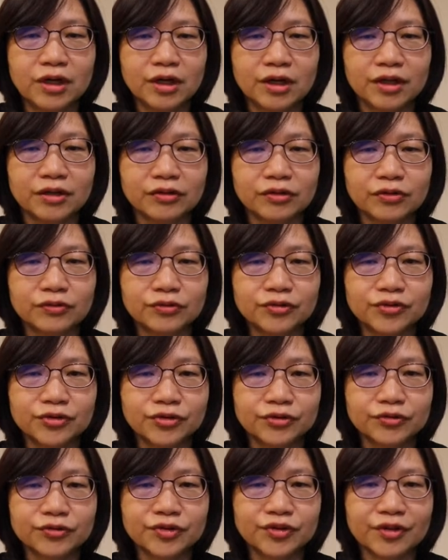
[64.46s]
and
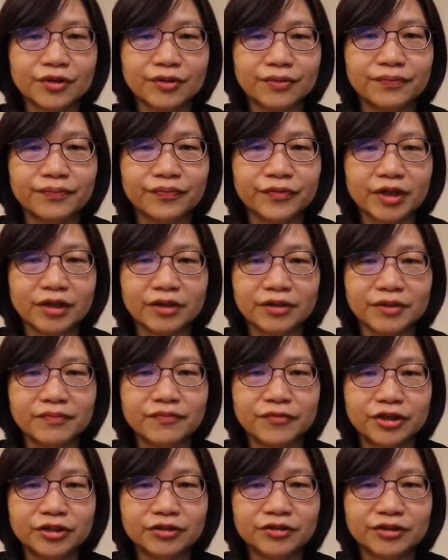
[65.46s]
also some
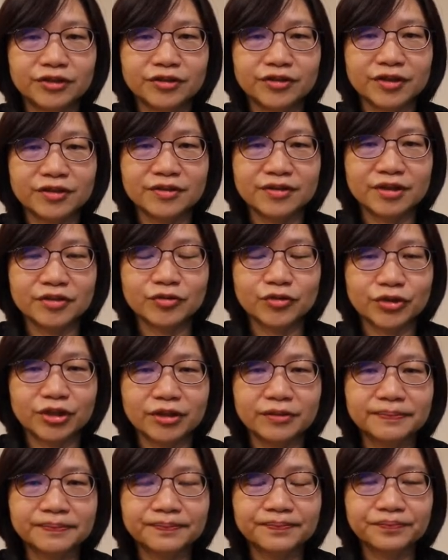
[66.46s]
inverters, etc.
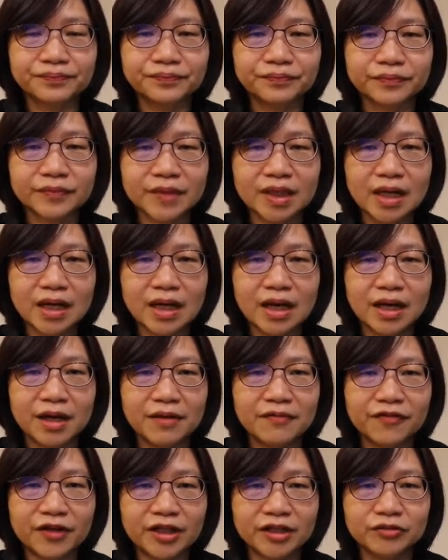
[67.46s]

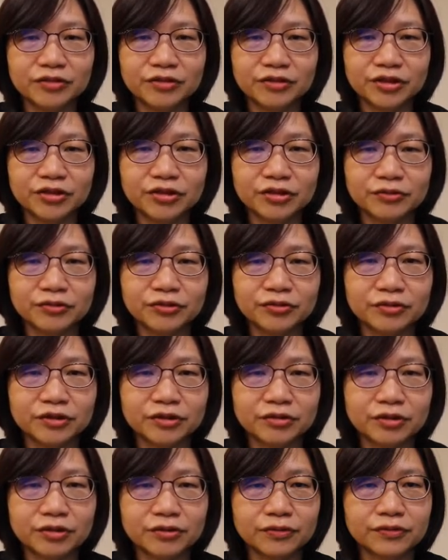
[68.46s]
And finally go to the
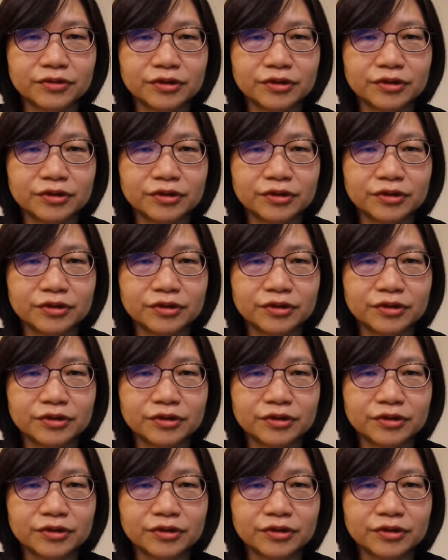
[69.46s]
load.